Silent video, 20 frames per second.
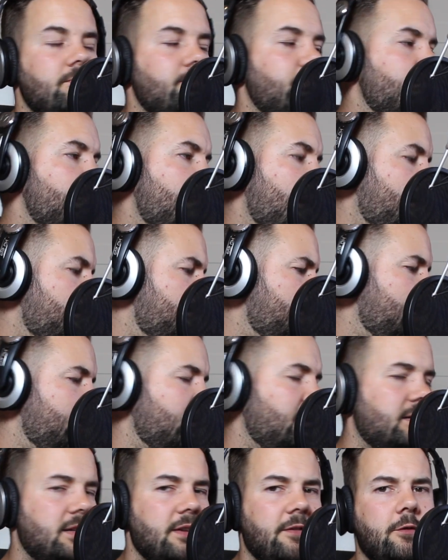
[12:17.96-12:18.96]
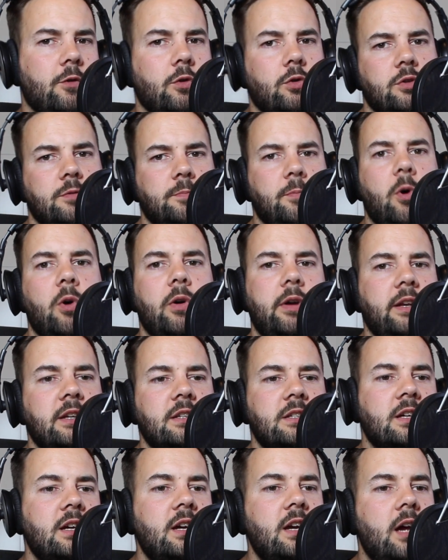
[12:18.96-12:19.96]
maybe difficult to
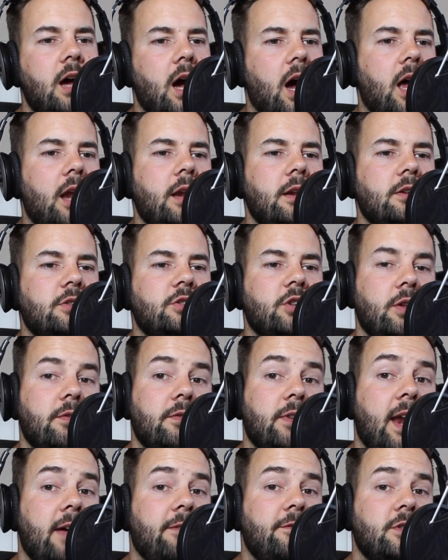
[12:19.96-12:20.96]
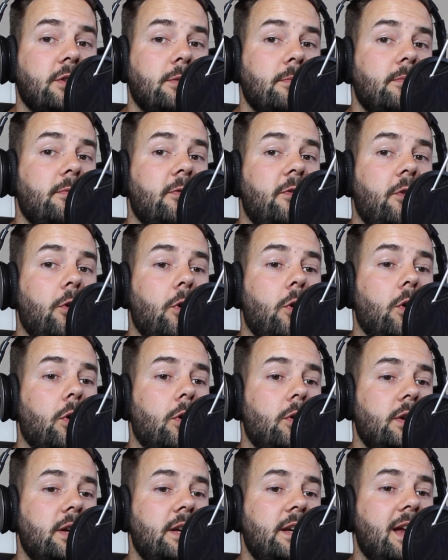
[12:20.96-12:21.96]
point, and so they've left them
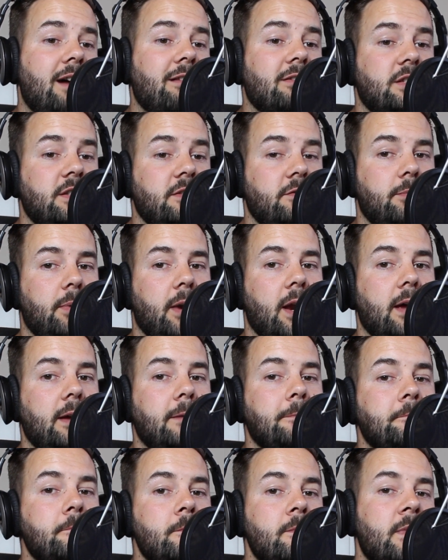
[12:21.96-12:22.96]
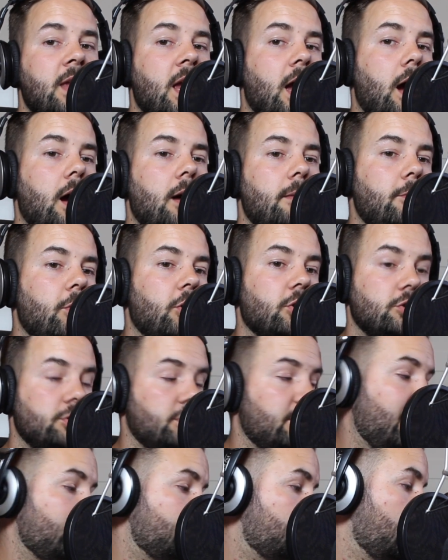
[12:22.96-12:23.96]
for narrative play. Or
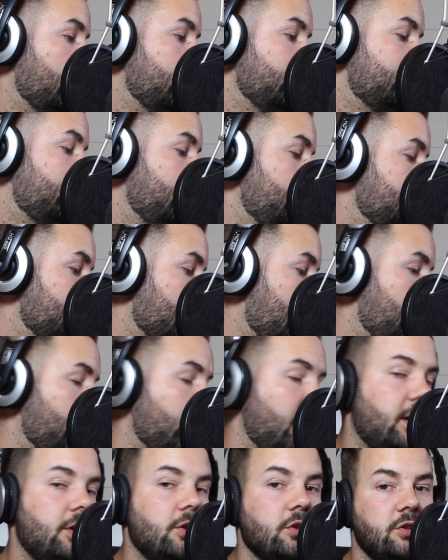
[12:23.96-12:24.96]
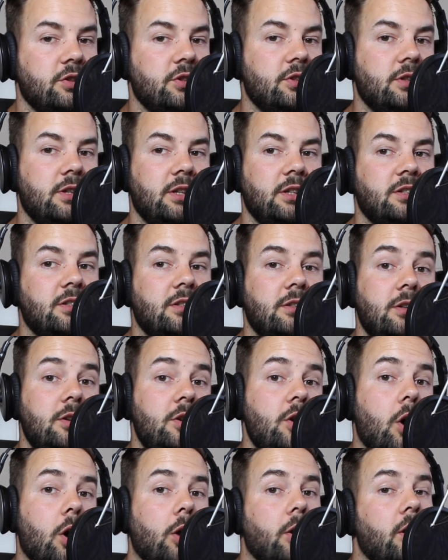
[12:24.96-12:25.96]
that's what it seems anyway, because there's
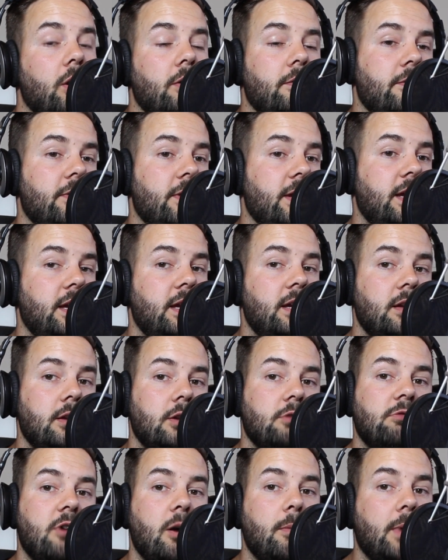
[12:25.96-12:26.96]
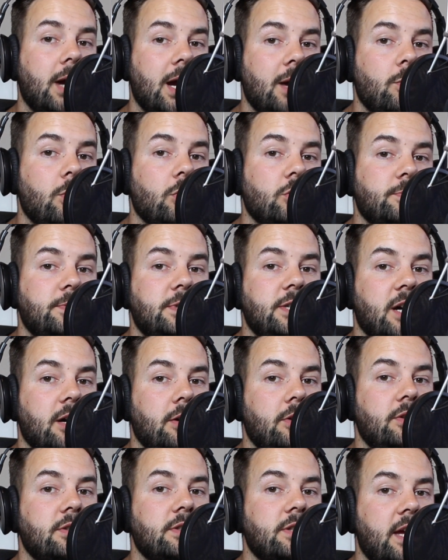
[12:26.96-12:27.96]
none of the Realmgate Wars
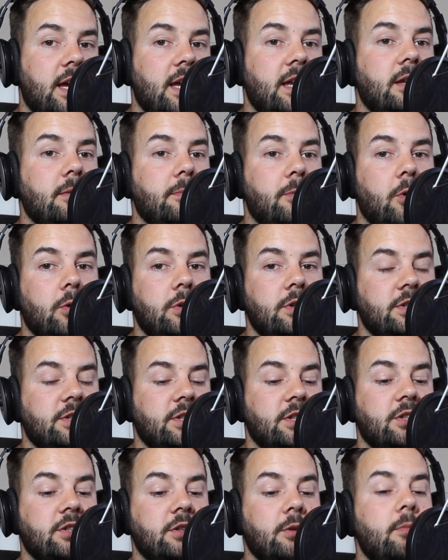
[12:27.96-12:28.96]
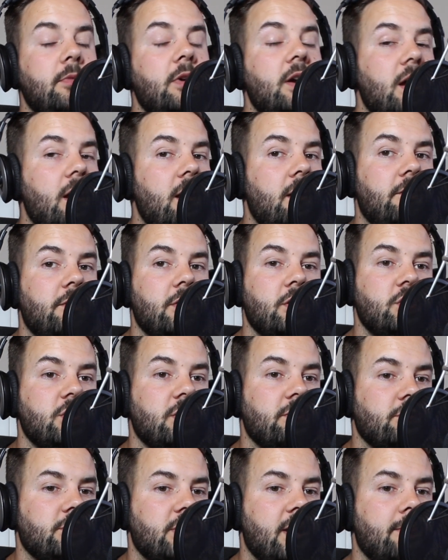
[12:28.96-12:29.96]
battalions in the point system for the
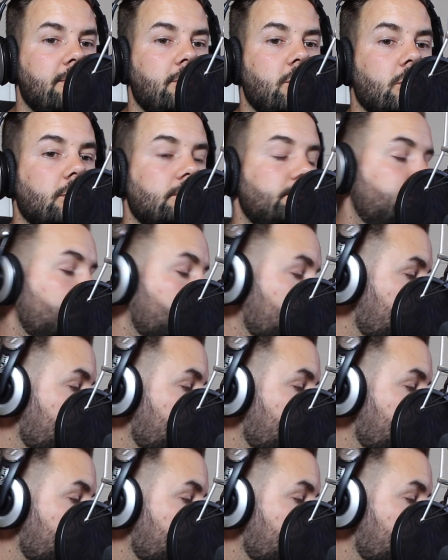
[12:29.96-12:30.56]
General's Handbook.